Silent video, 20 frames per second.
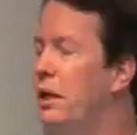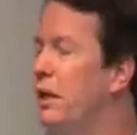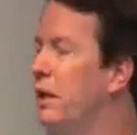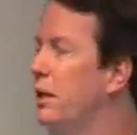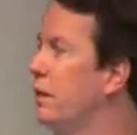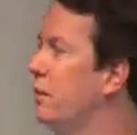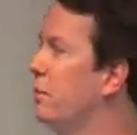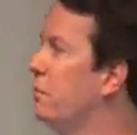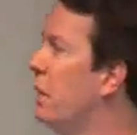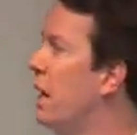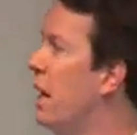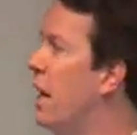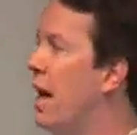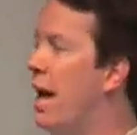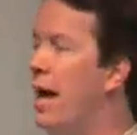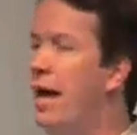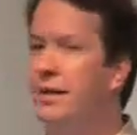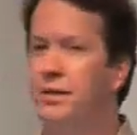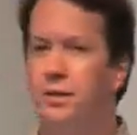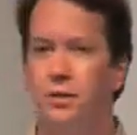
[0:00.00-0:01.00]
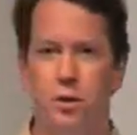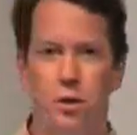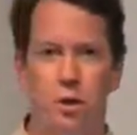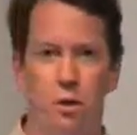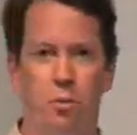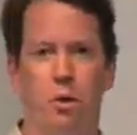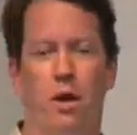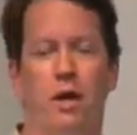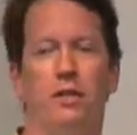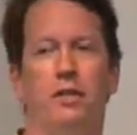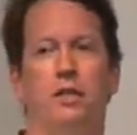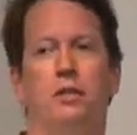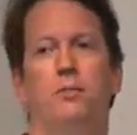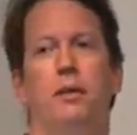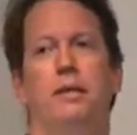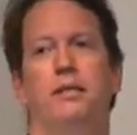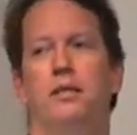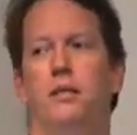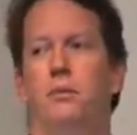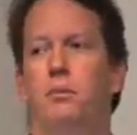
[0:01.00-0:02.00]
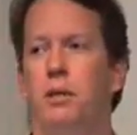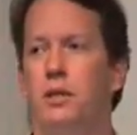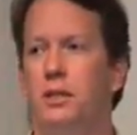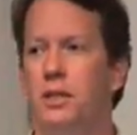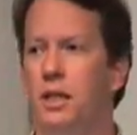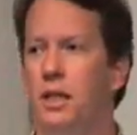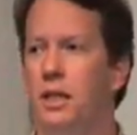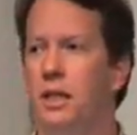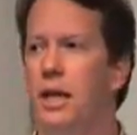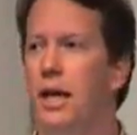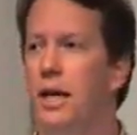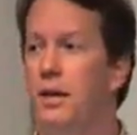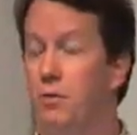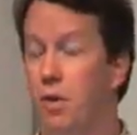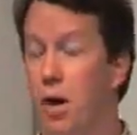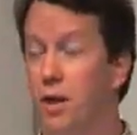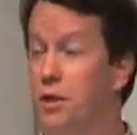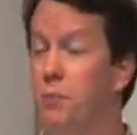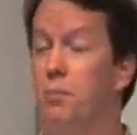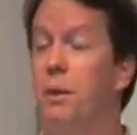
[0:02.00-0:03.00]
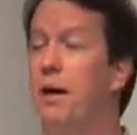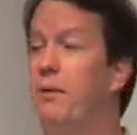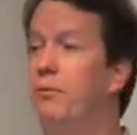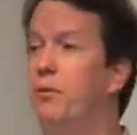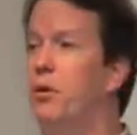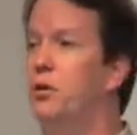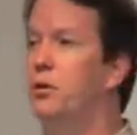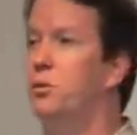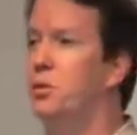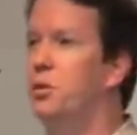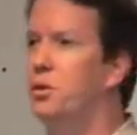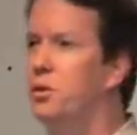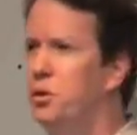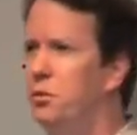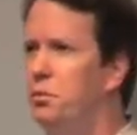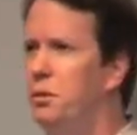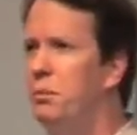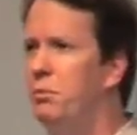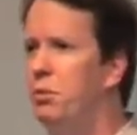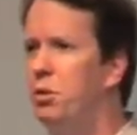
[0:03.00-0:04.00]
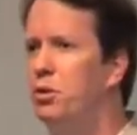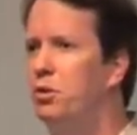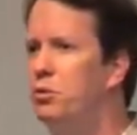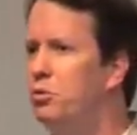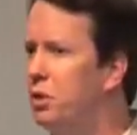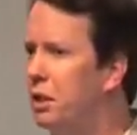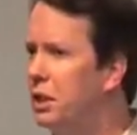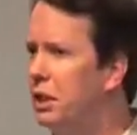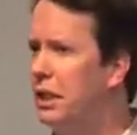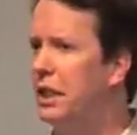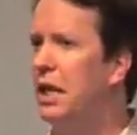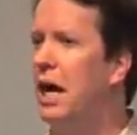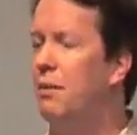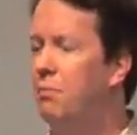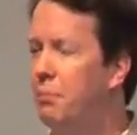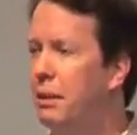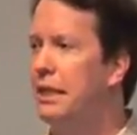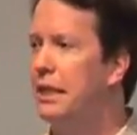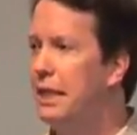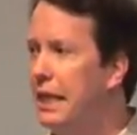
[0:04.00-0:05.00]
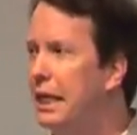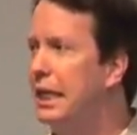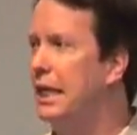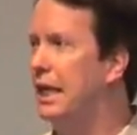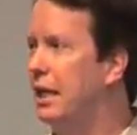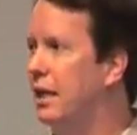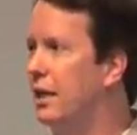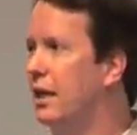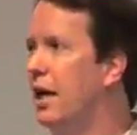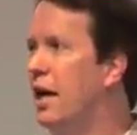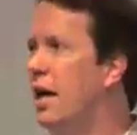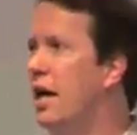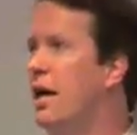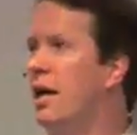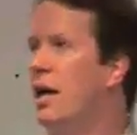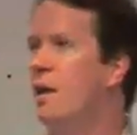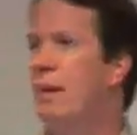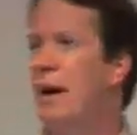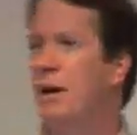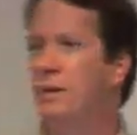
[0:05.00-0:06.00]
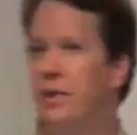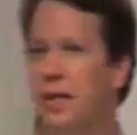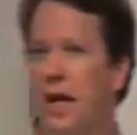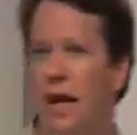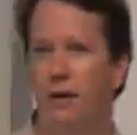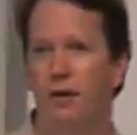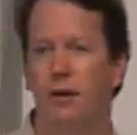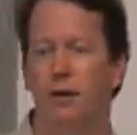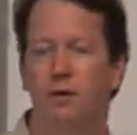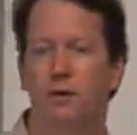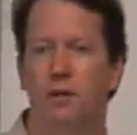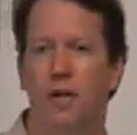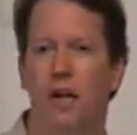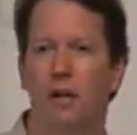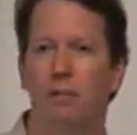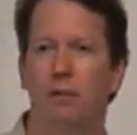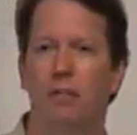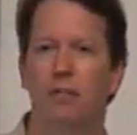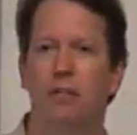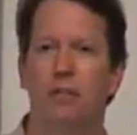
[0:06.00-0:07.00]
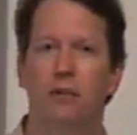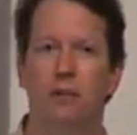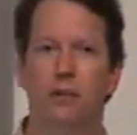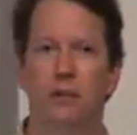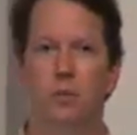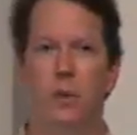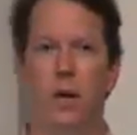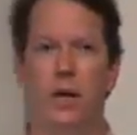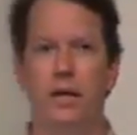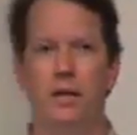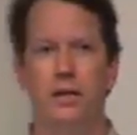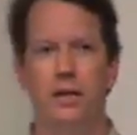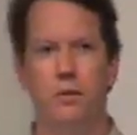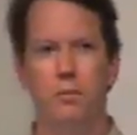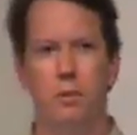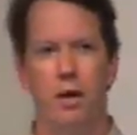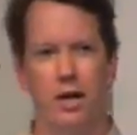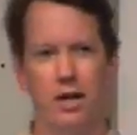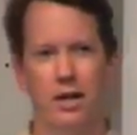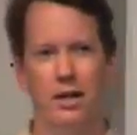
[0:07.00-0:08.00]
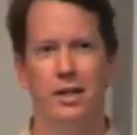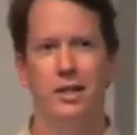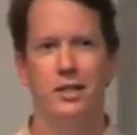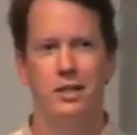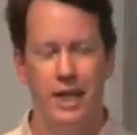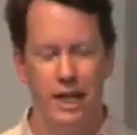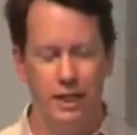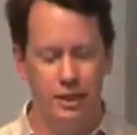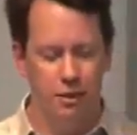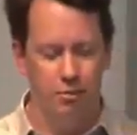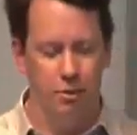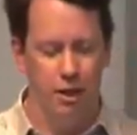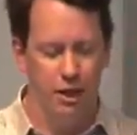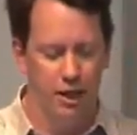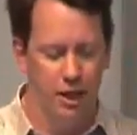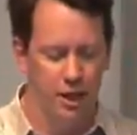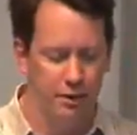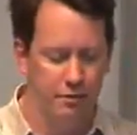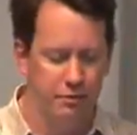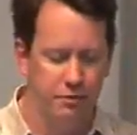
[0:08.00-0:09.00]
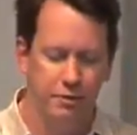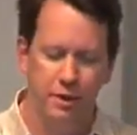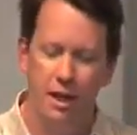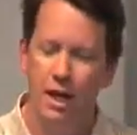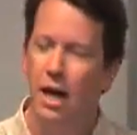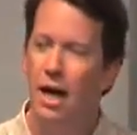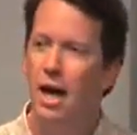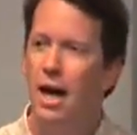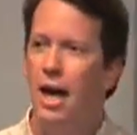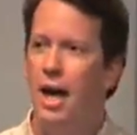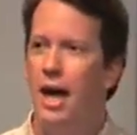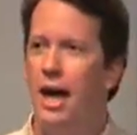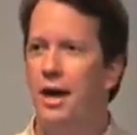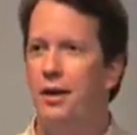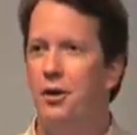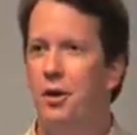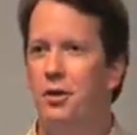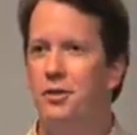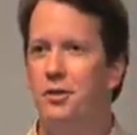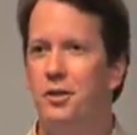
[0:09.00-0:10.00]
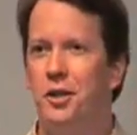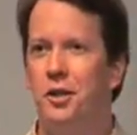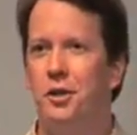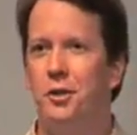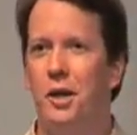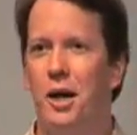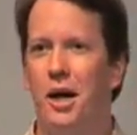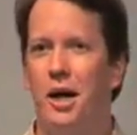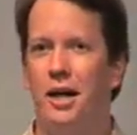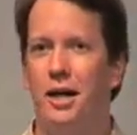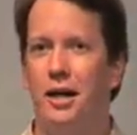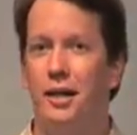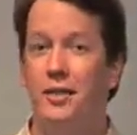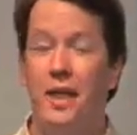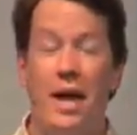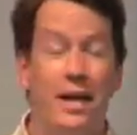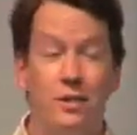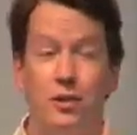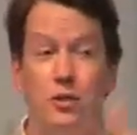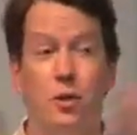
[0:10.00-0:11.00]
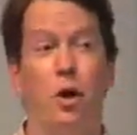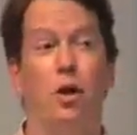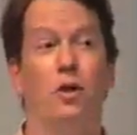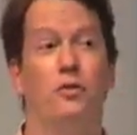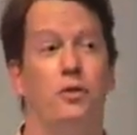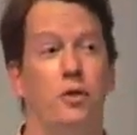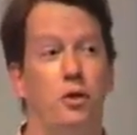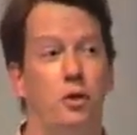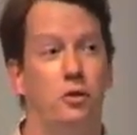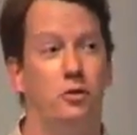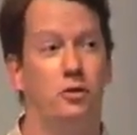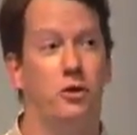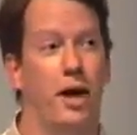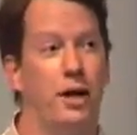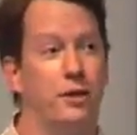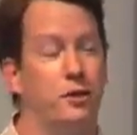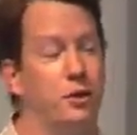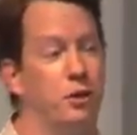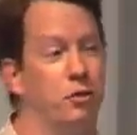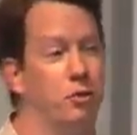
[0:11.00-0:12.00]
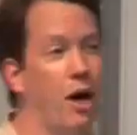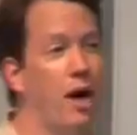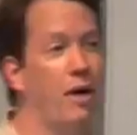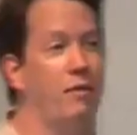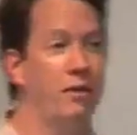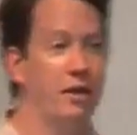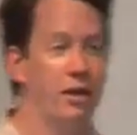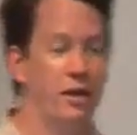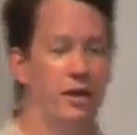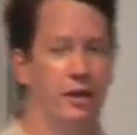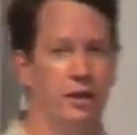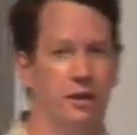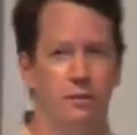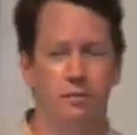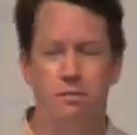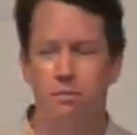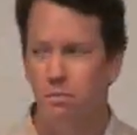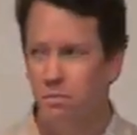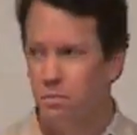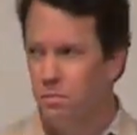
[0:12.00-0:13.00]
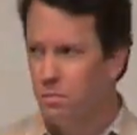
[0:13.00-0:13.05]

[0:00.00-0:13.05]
here. And to Hugh Price especially, because he and Roger Penrose were the two people who really got me thinking about the arrow of time in a serious way, and thereby changing my life. And also, thanks to all of you for actually arriving here